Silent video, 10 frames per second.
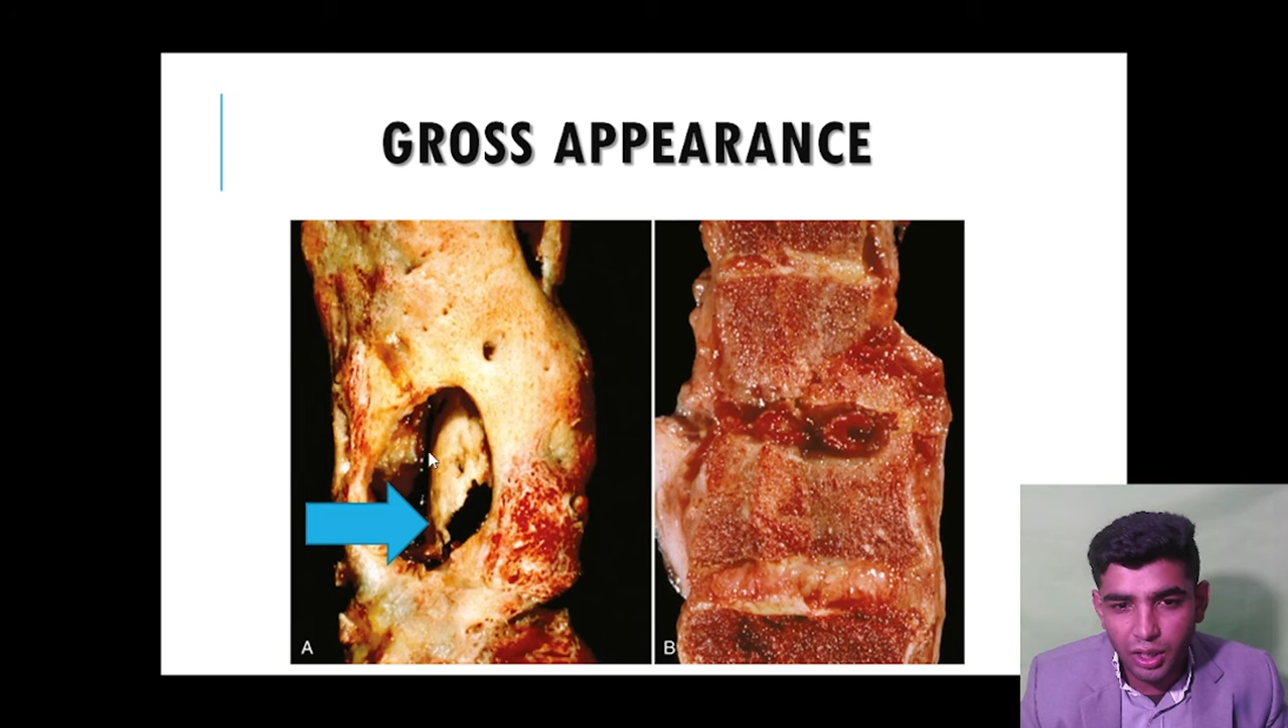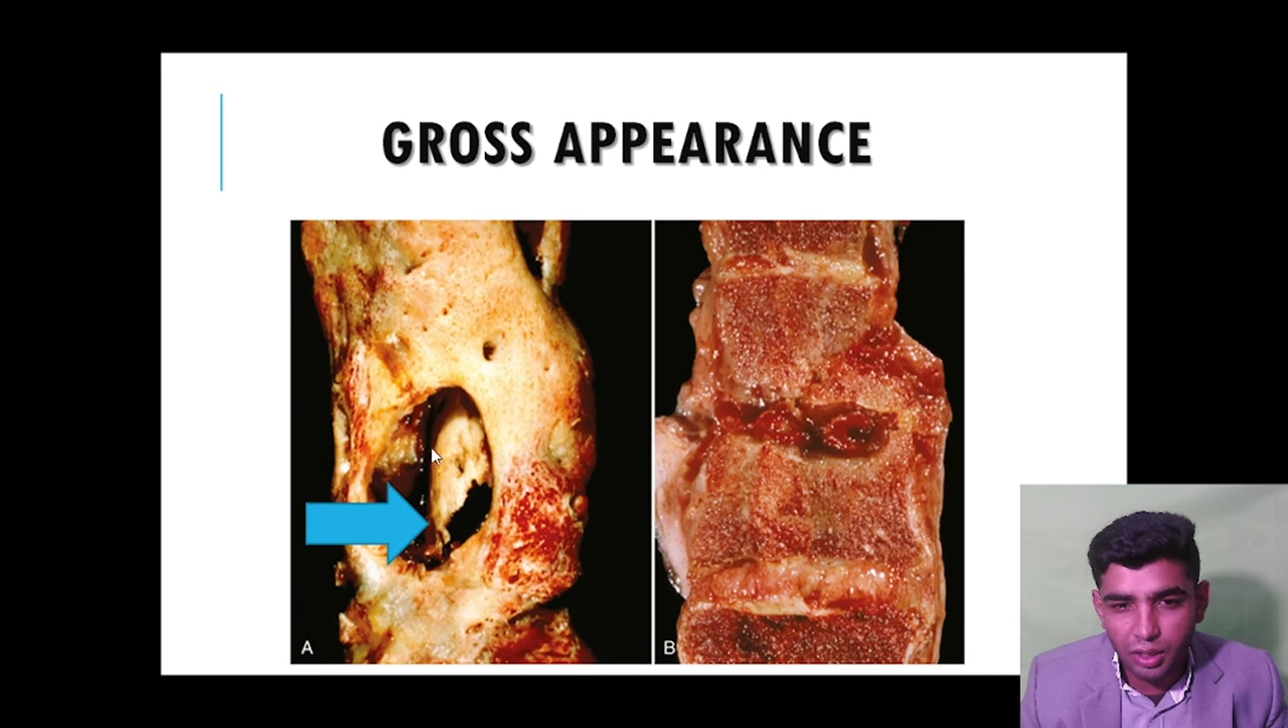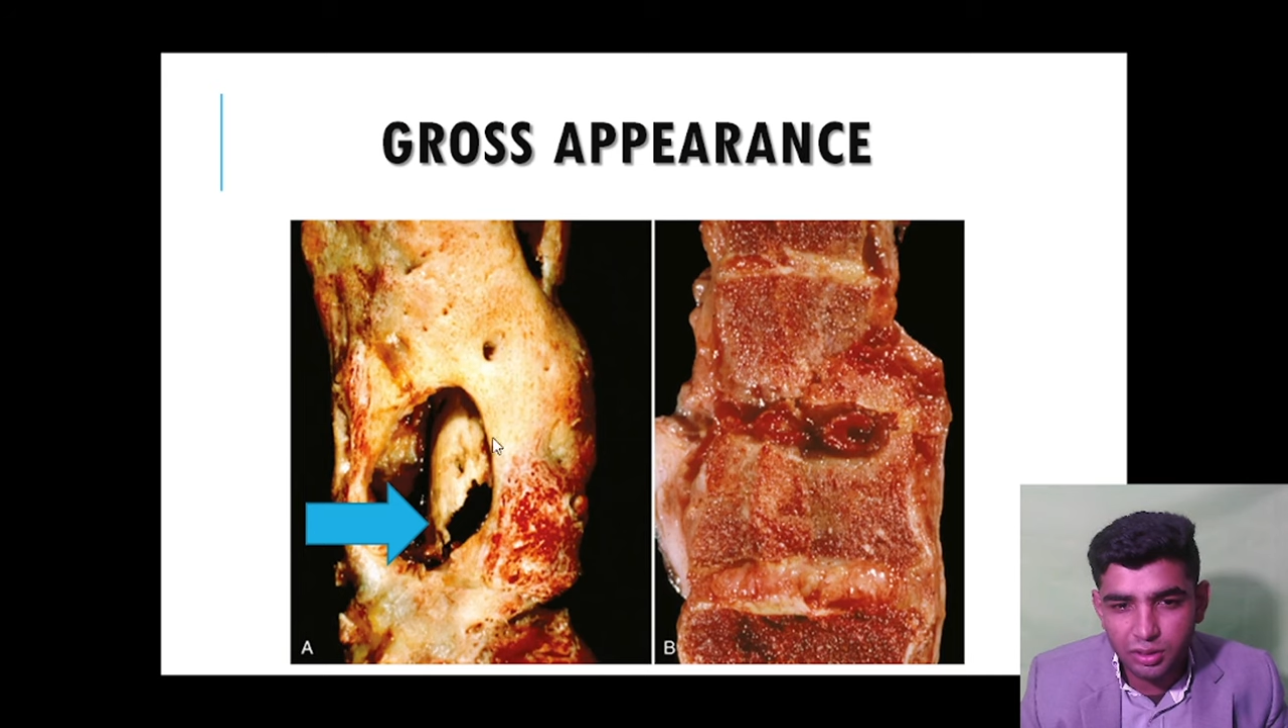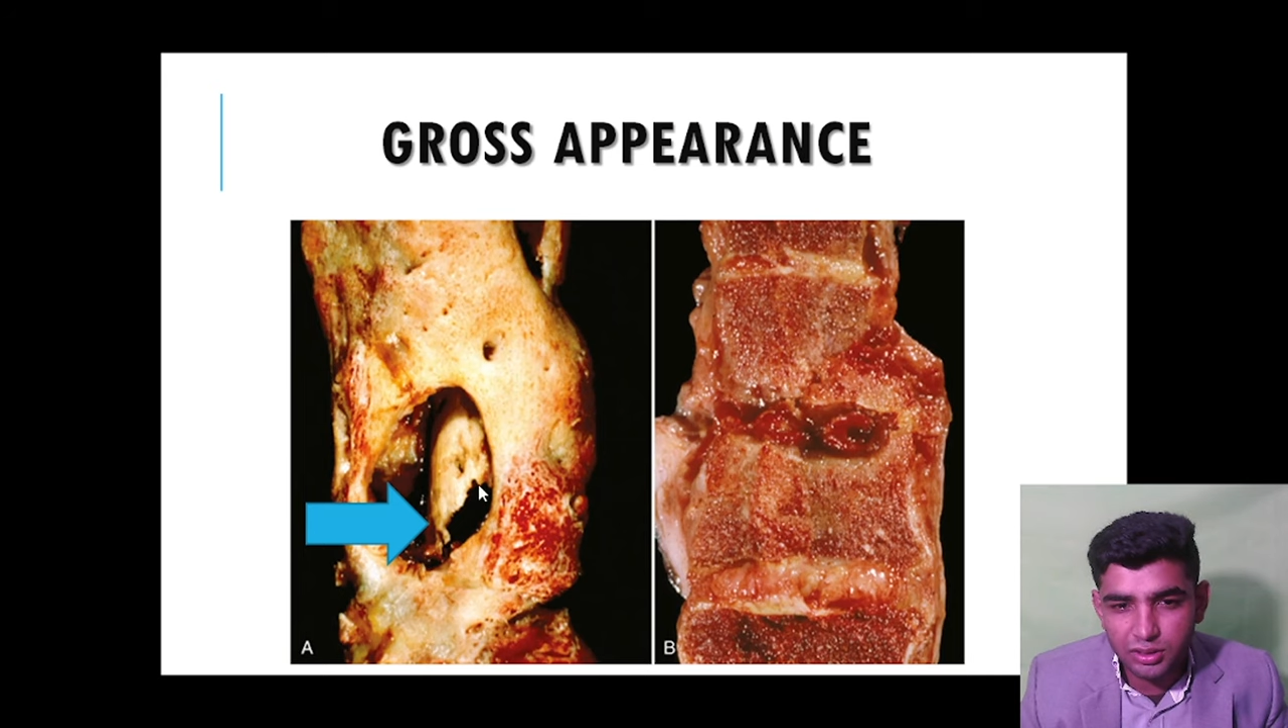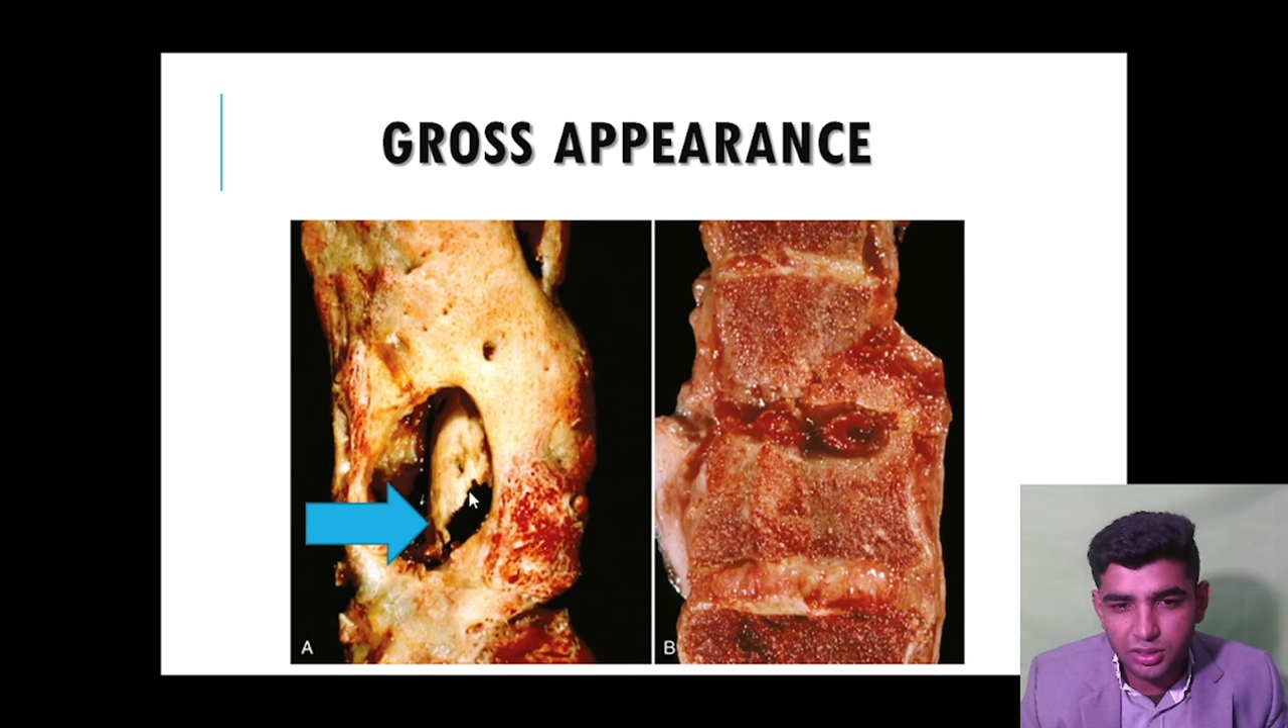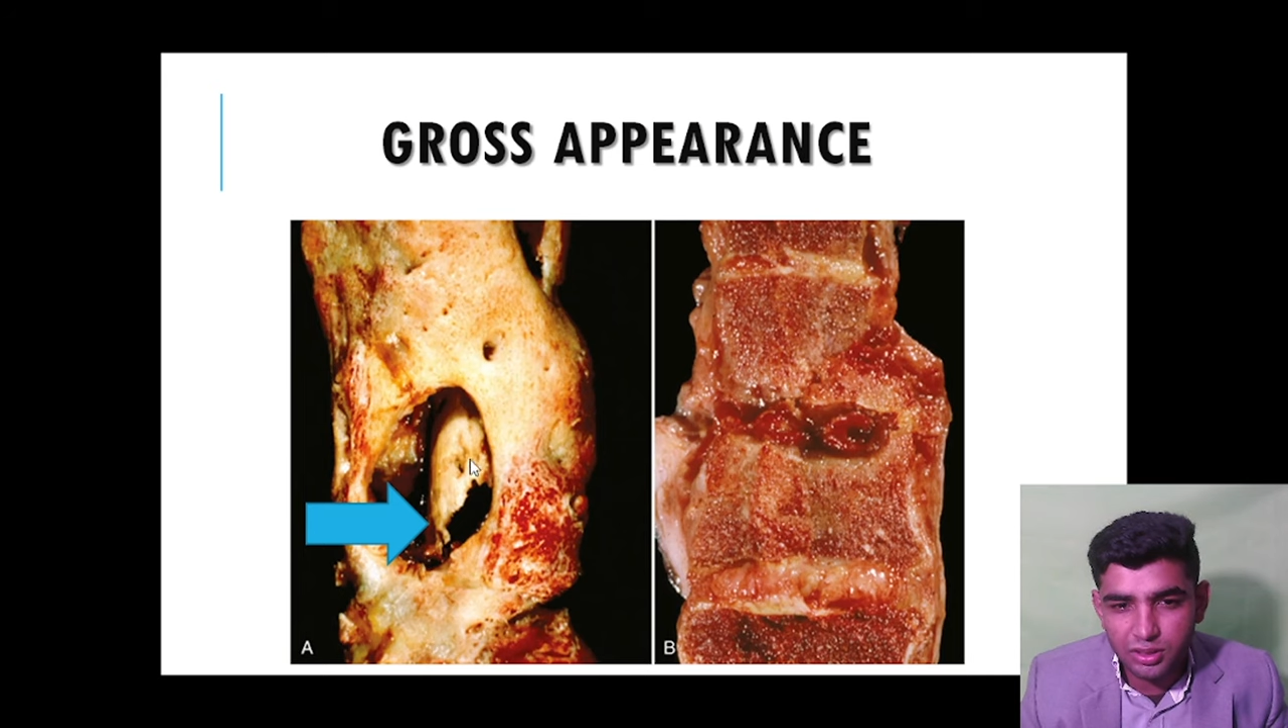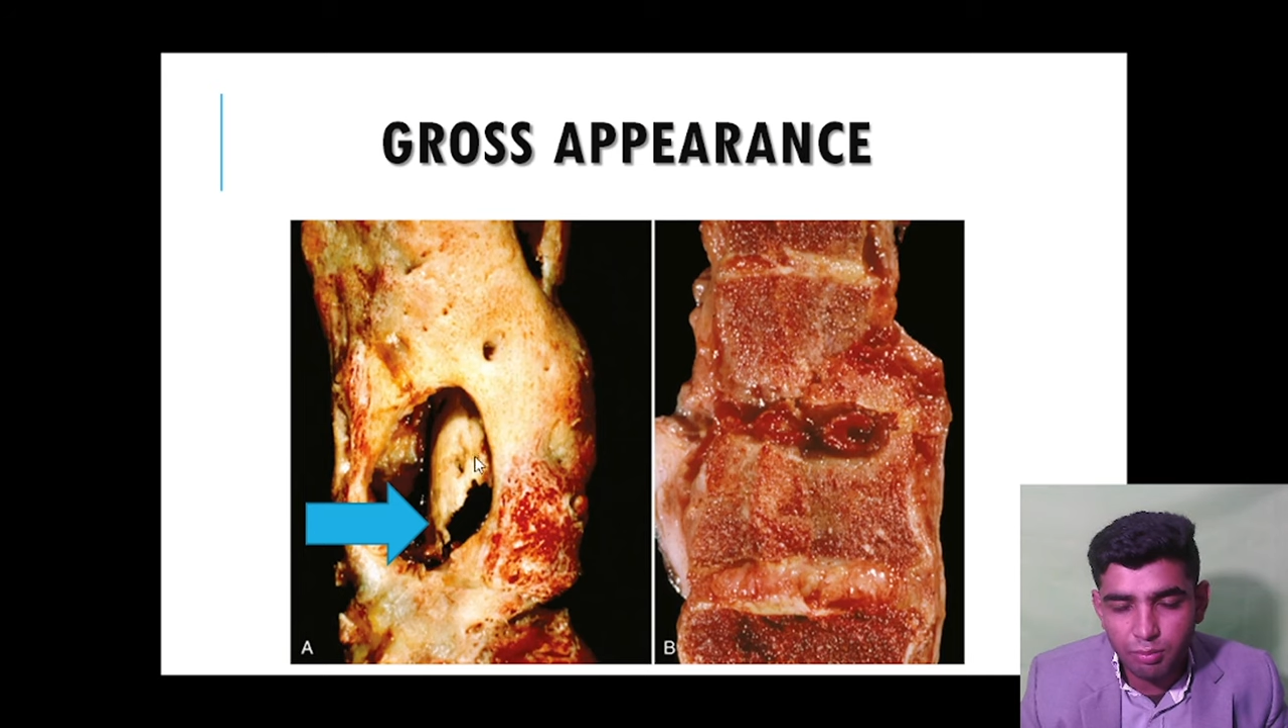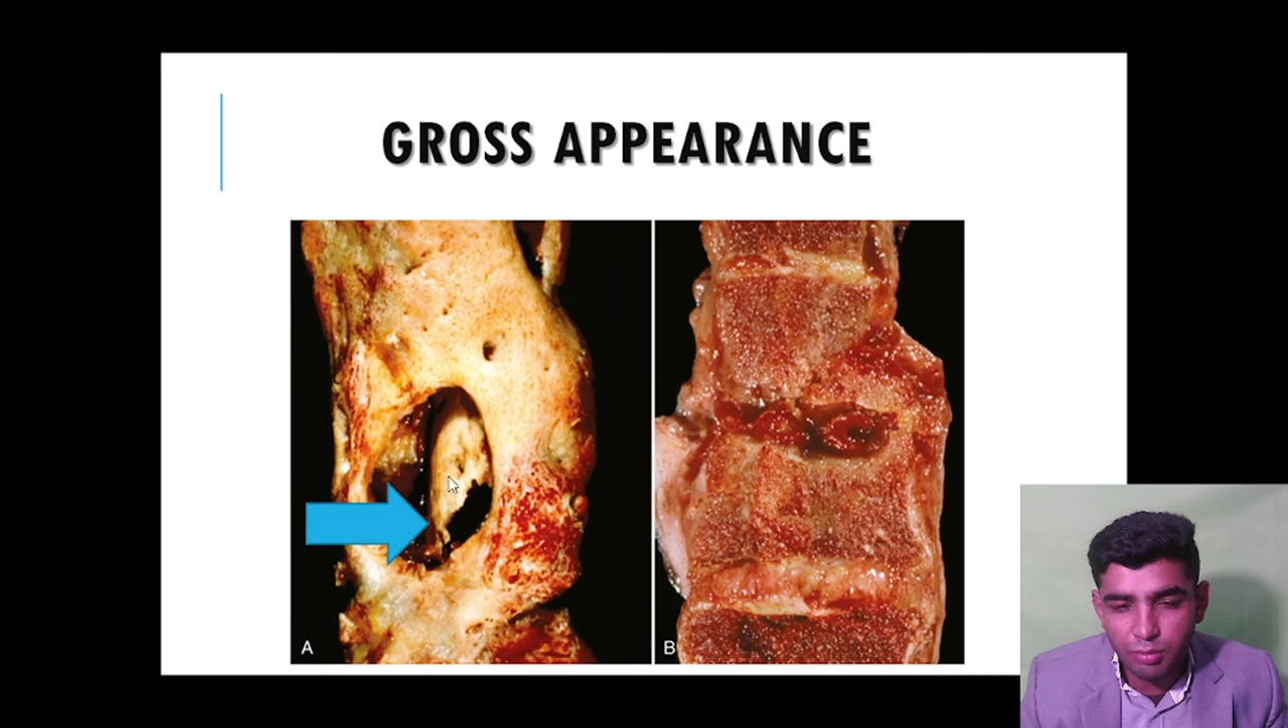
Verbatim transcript: and this is the